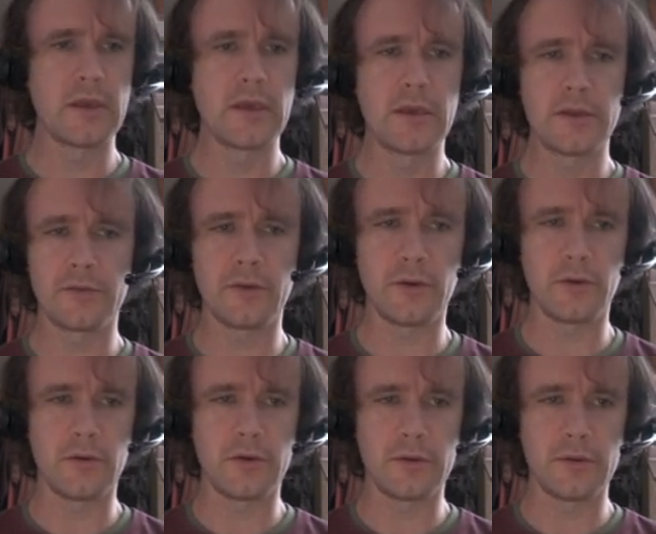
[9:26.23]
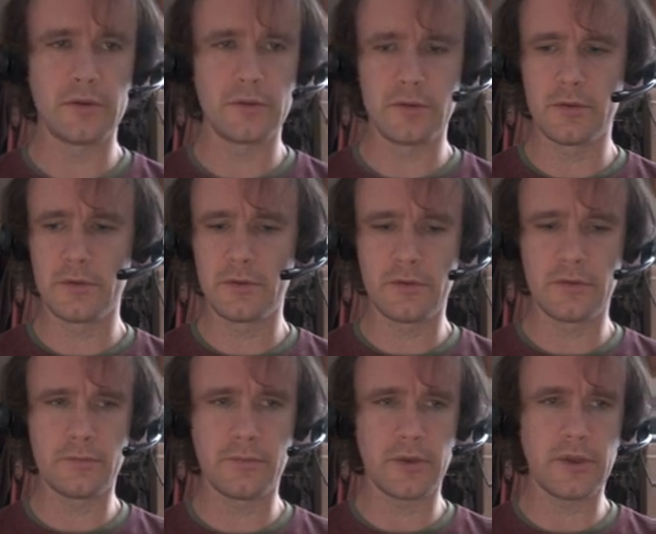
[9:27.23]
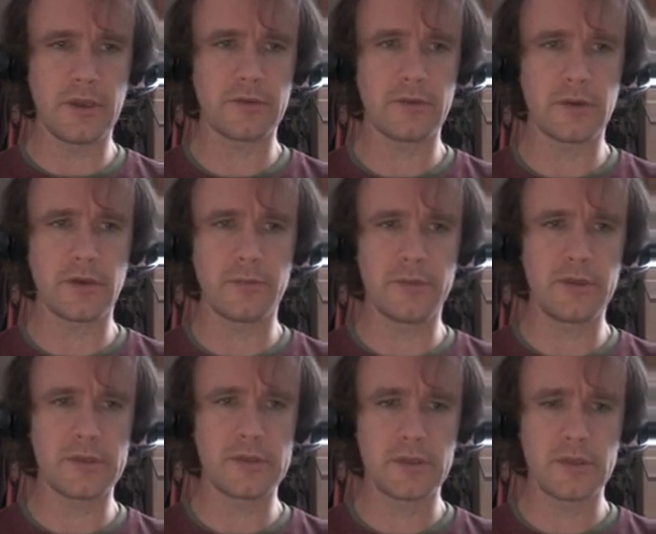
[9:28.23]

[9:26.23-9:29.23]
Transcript: So I'm going to XLOOKUP this